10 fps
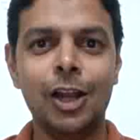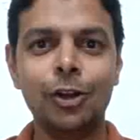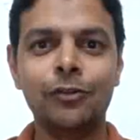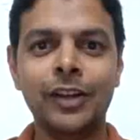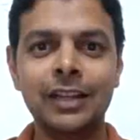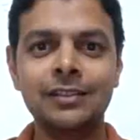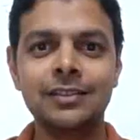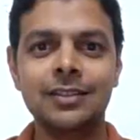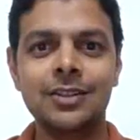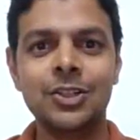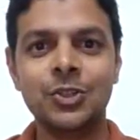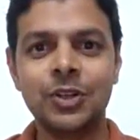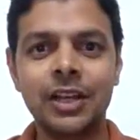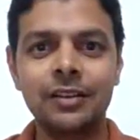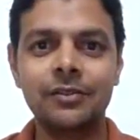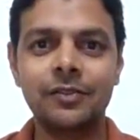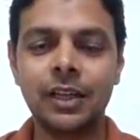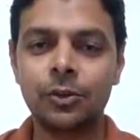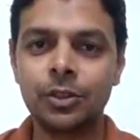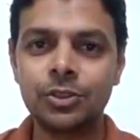Hello friends, today we
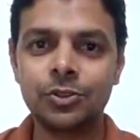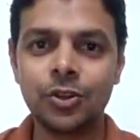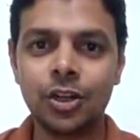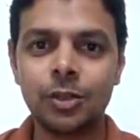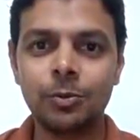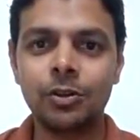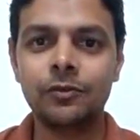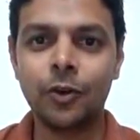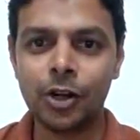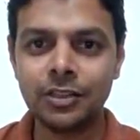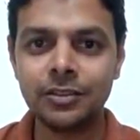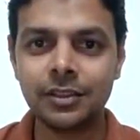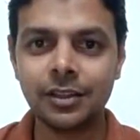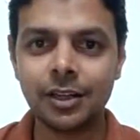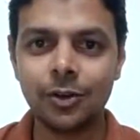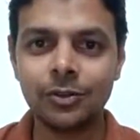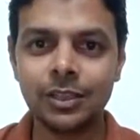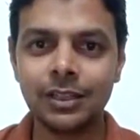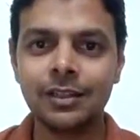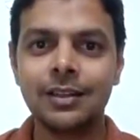are going to talk about forensic
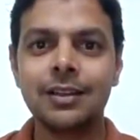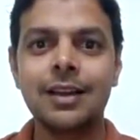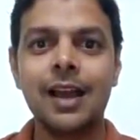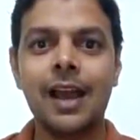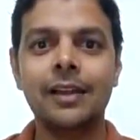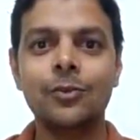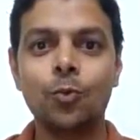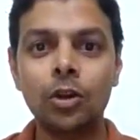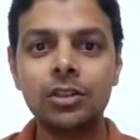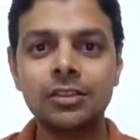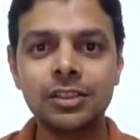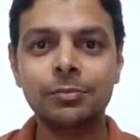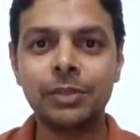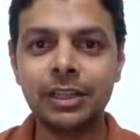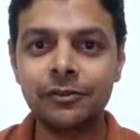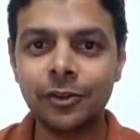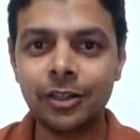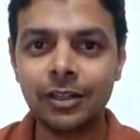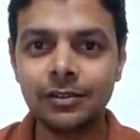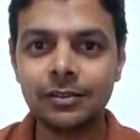accounting and what does it mean
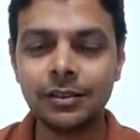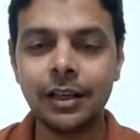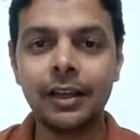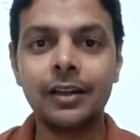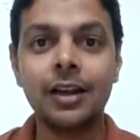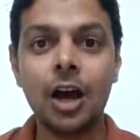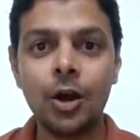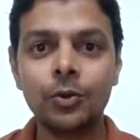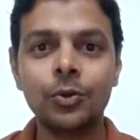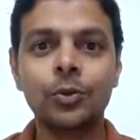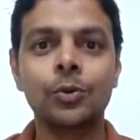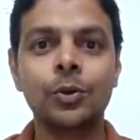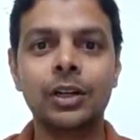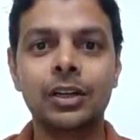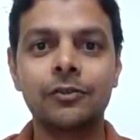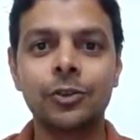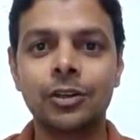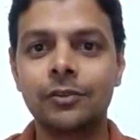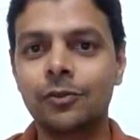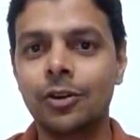for us and how to do it if you
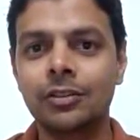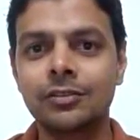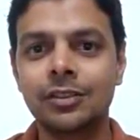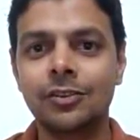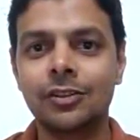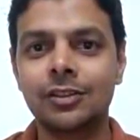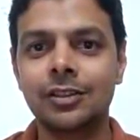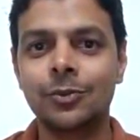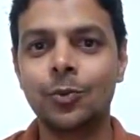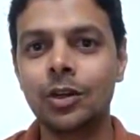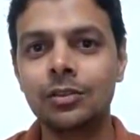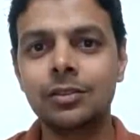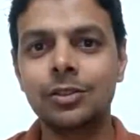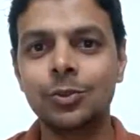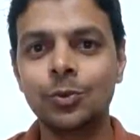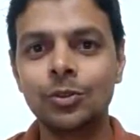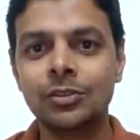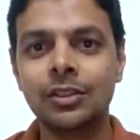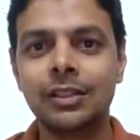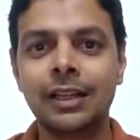are a forensic auditor. What are the
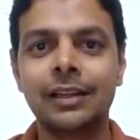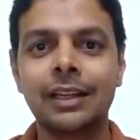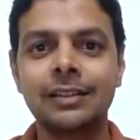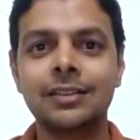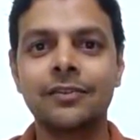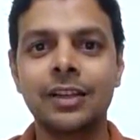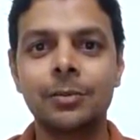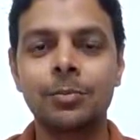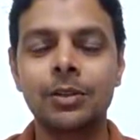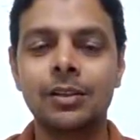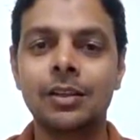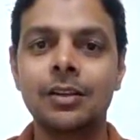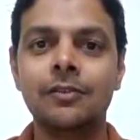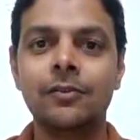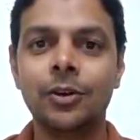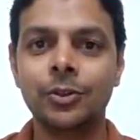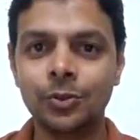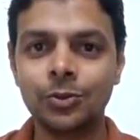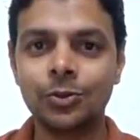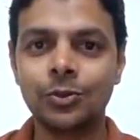tools and techniques available for
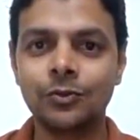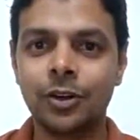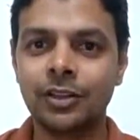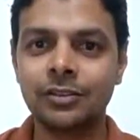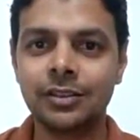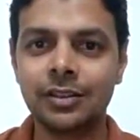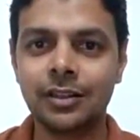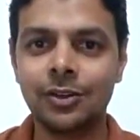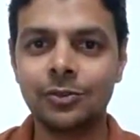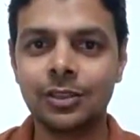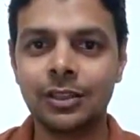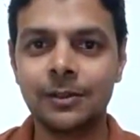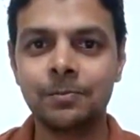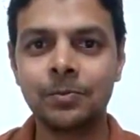you to do forensic accounting?